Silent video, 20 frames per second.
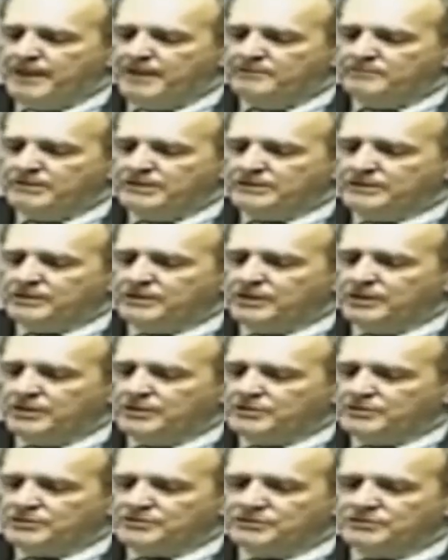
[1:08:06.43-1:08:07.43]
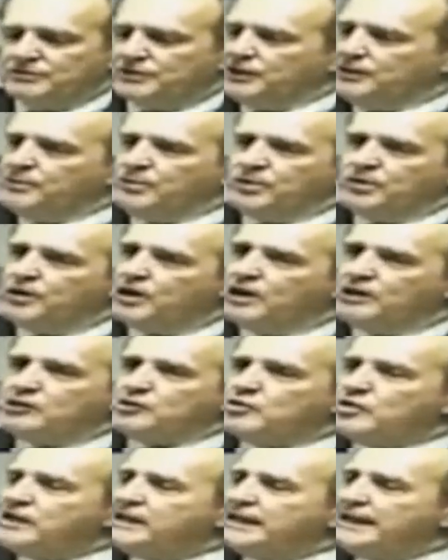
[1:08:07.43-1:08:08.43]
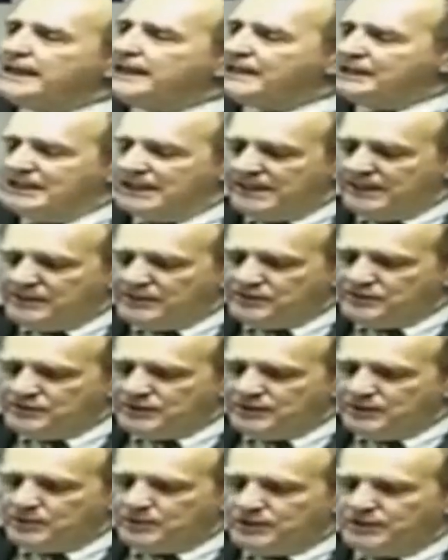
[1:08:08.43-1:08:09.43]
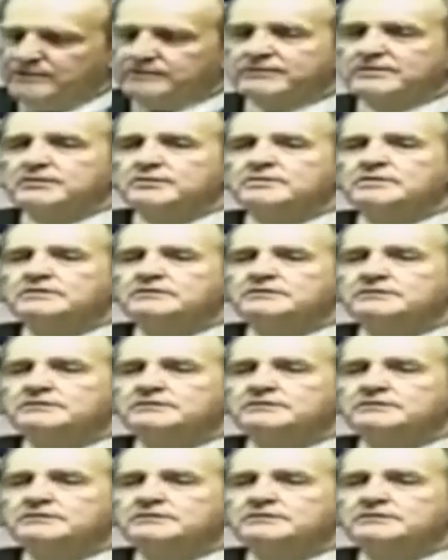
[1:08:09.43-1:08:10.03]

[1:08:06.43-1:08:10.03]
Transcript: And because they were our great allies, they were given